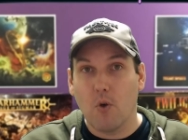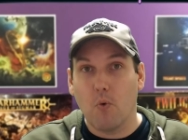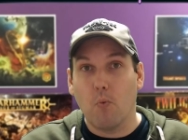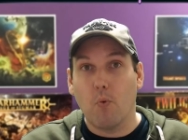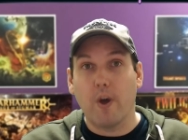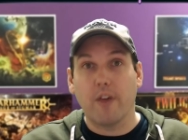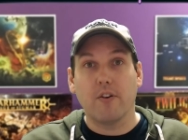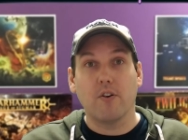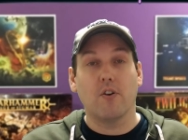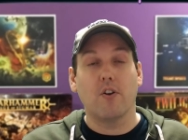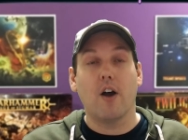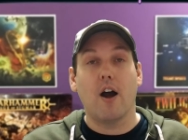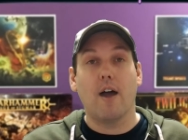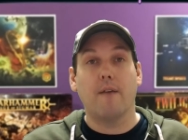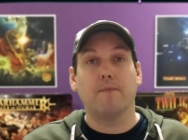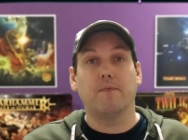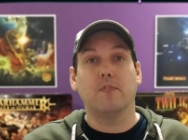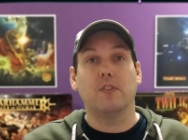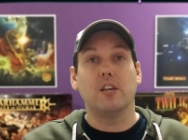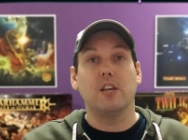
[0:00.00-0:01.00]
whether or not
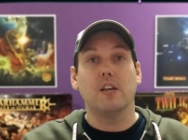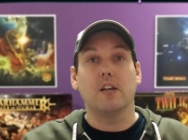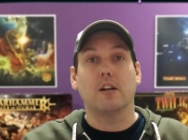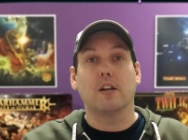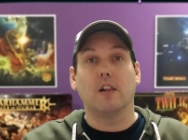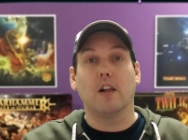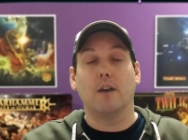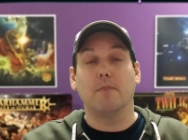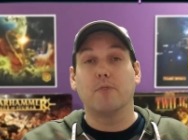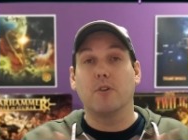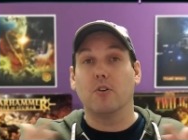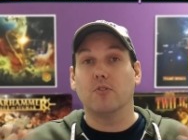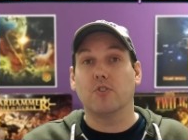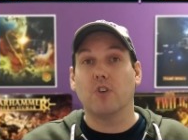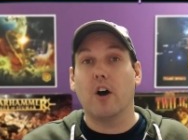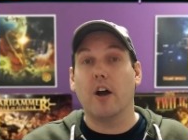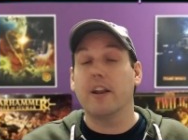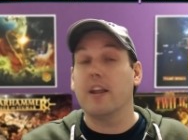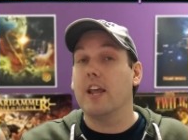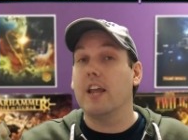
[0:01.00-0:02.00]
the club goes on.